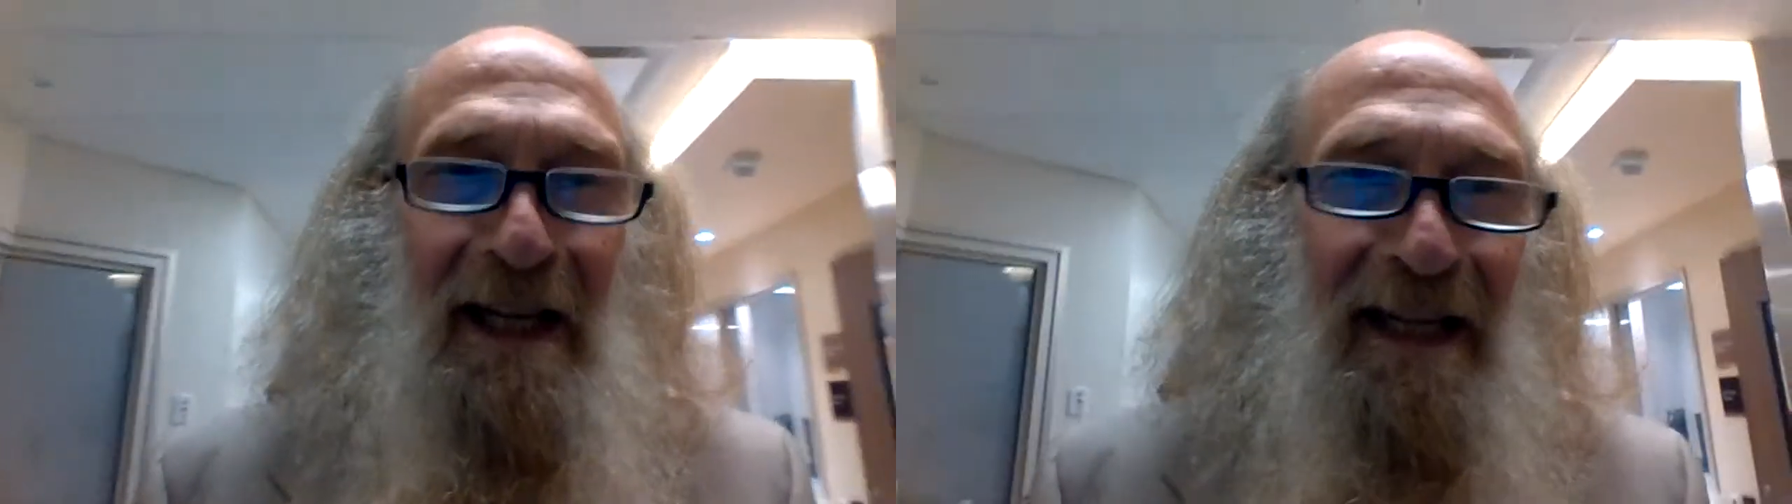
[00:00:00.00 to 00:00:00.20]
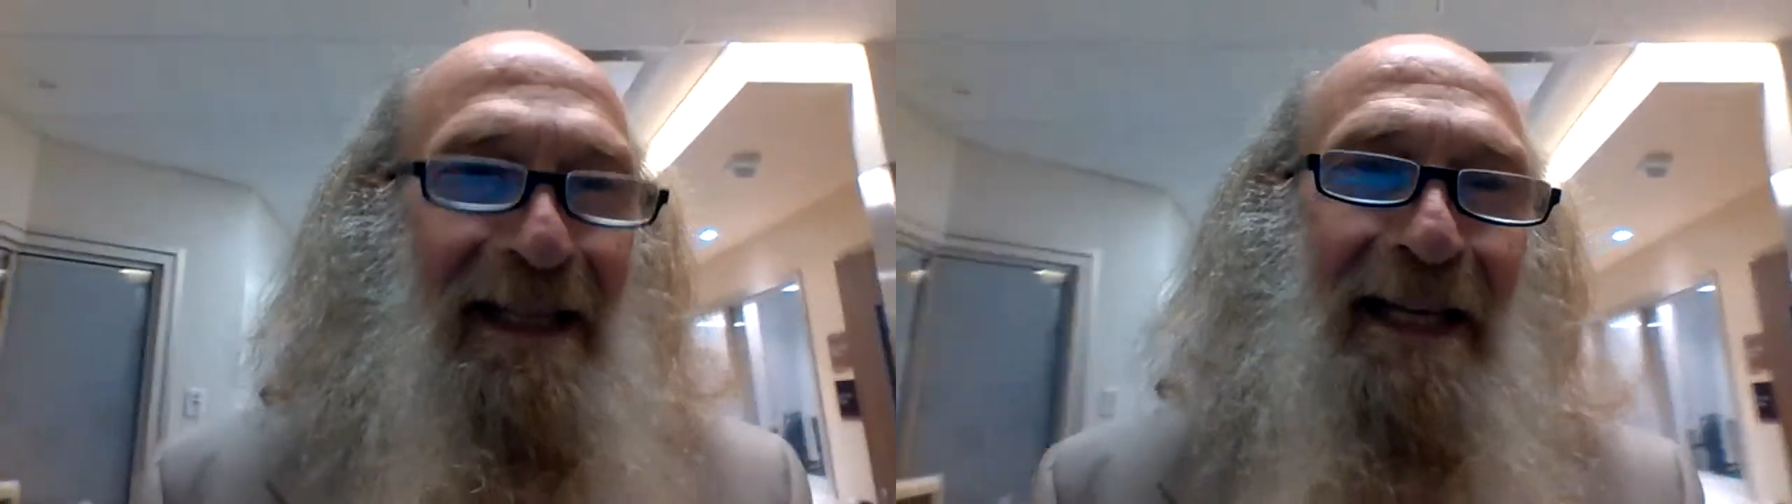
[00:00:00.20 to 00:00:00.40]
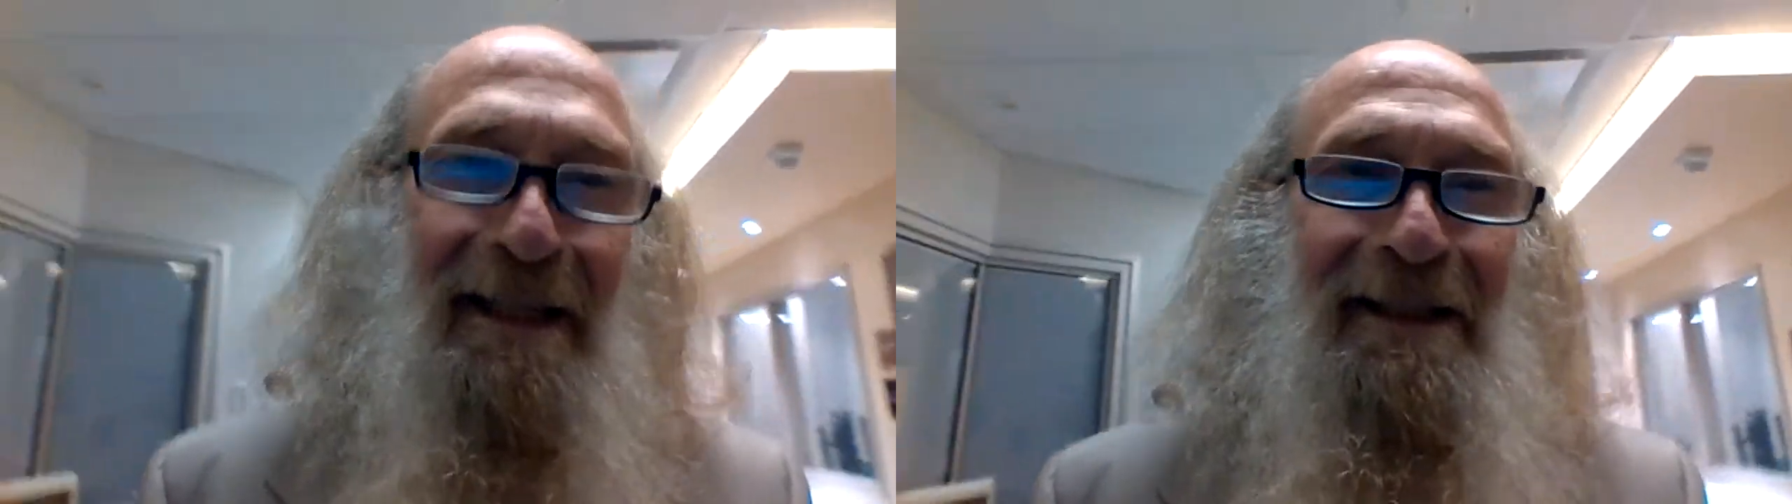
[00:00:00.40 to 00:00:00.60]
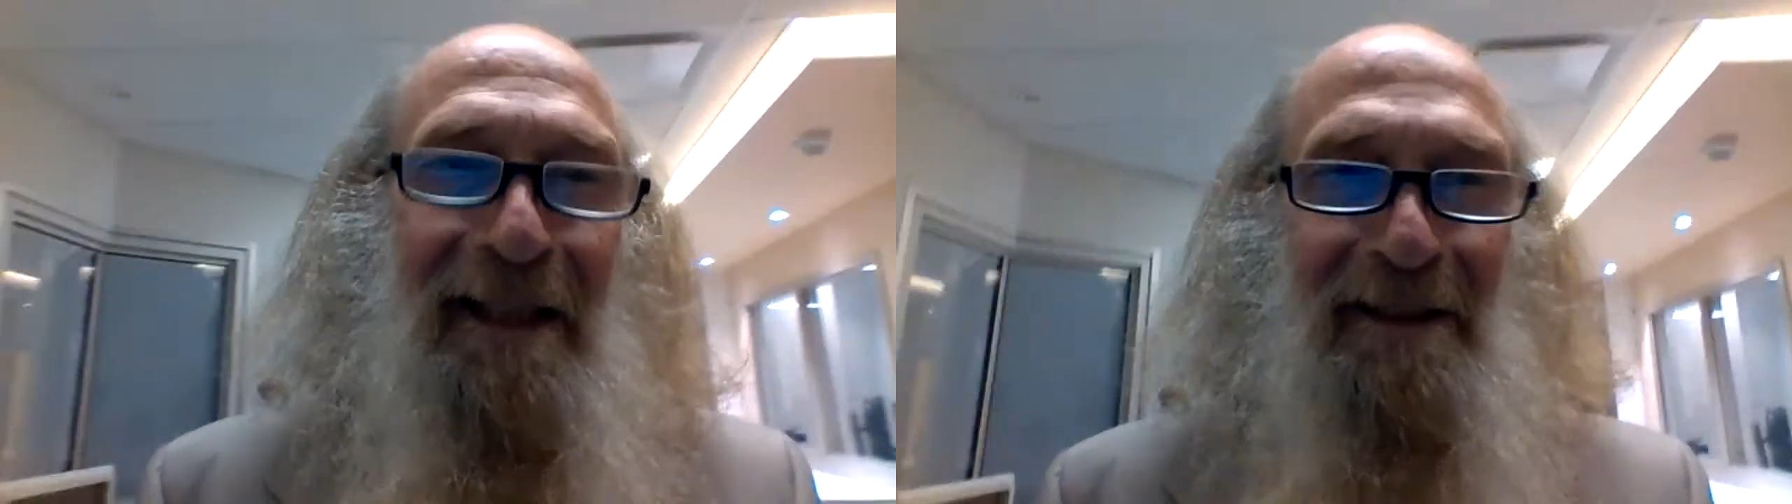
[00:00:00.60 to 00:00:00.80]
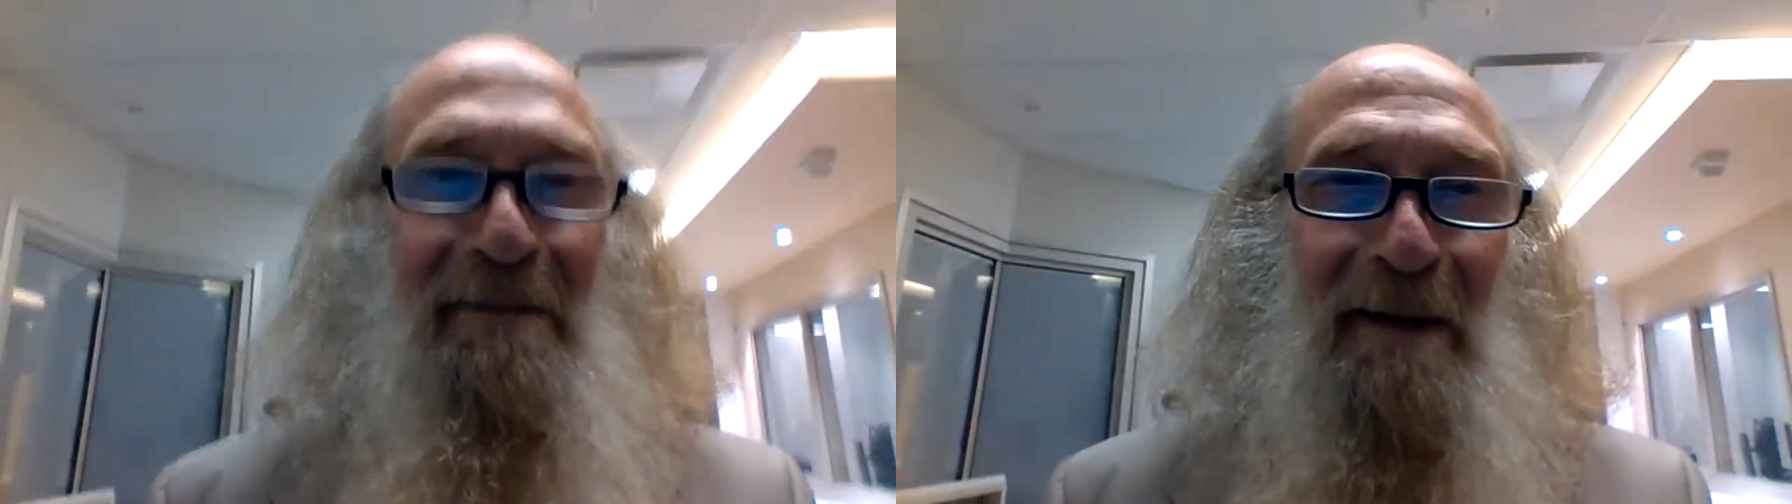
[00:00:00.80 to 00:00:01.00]
and that
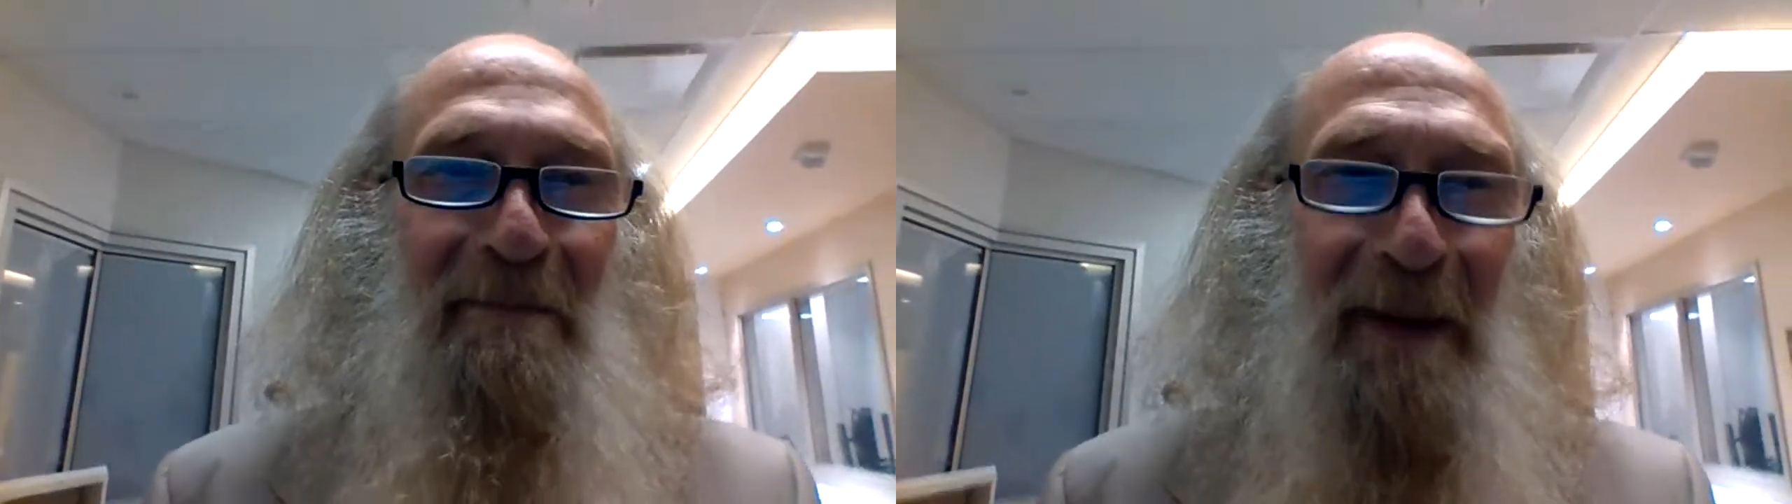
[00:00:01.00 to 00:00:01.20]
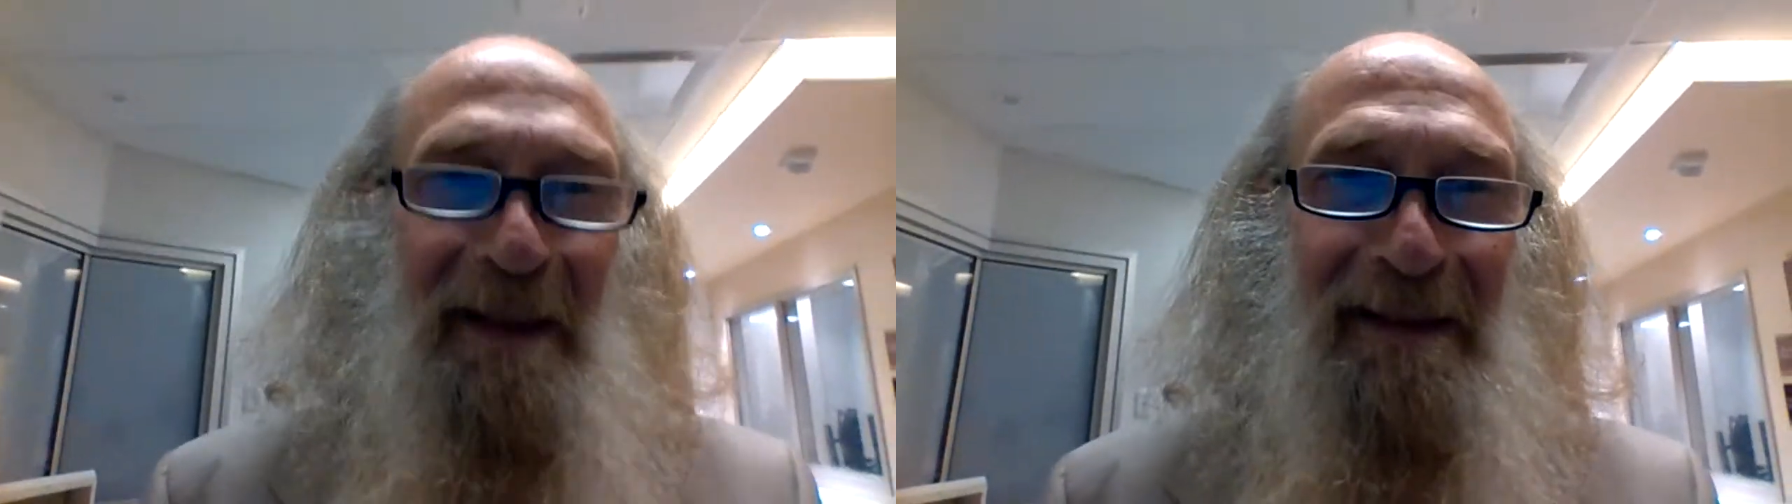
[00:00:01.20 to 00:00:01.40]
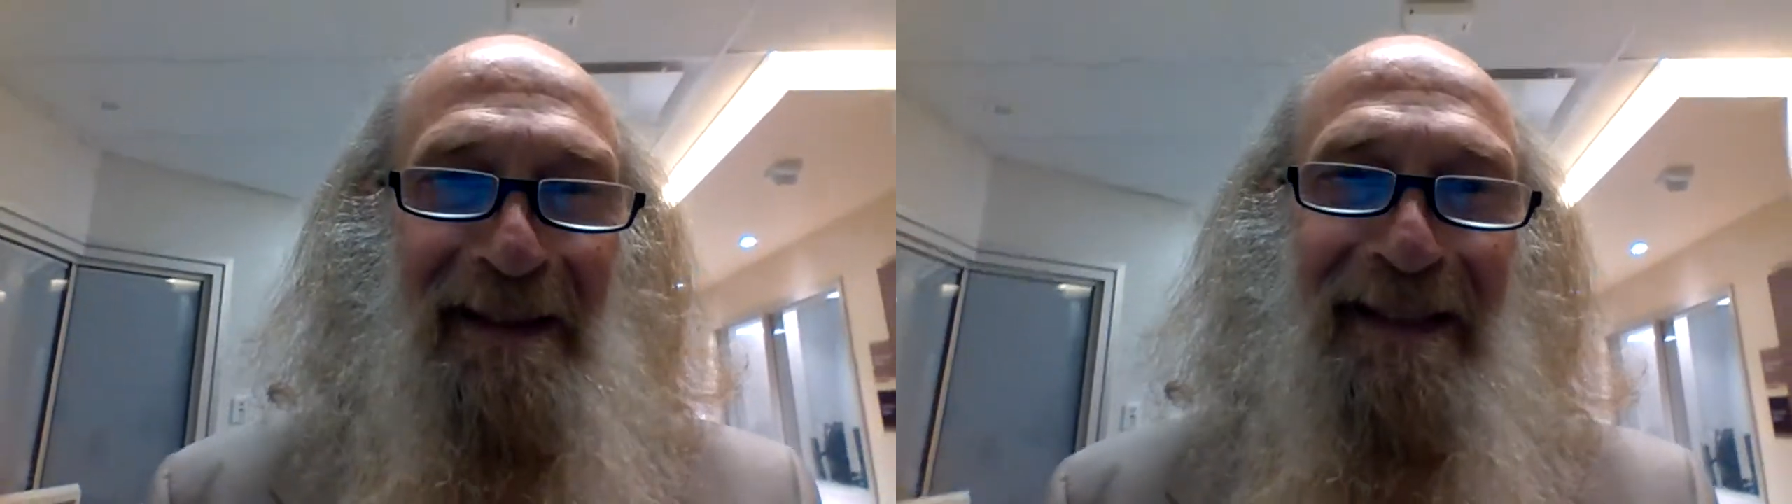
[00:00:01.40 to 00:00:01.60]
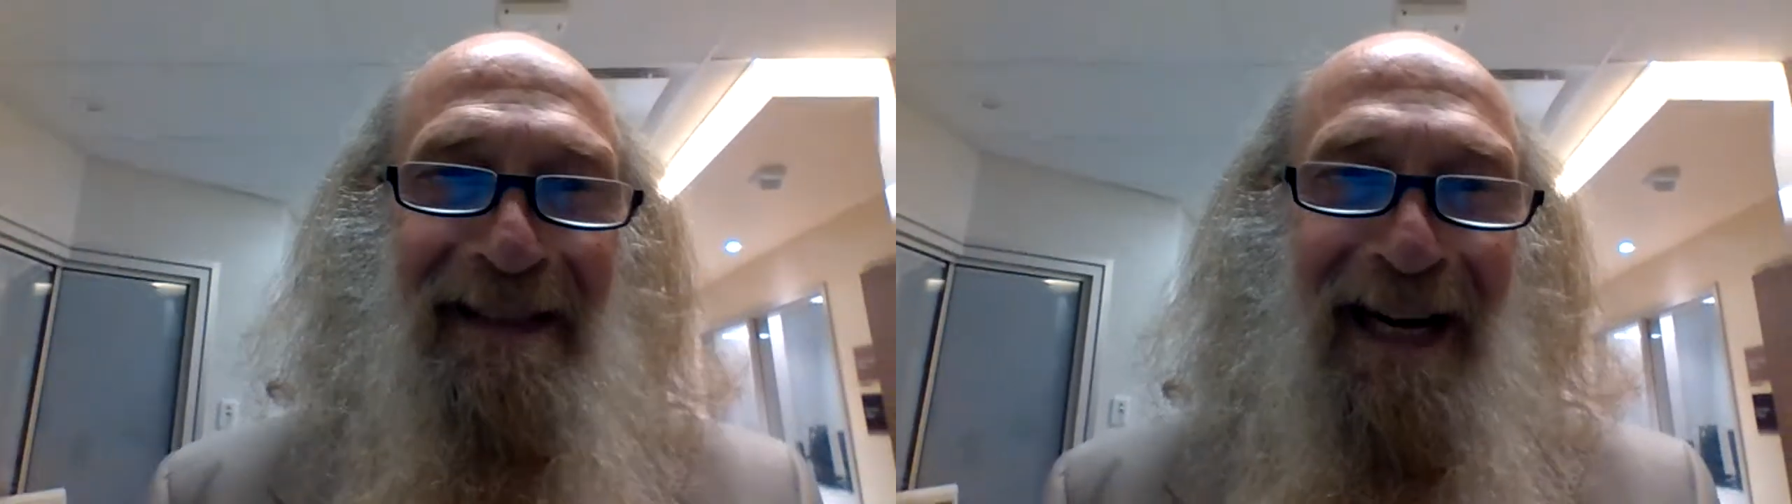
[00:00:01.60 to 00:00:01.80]
tickled me pink to see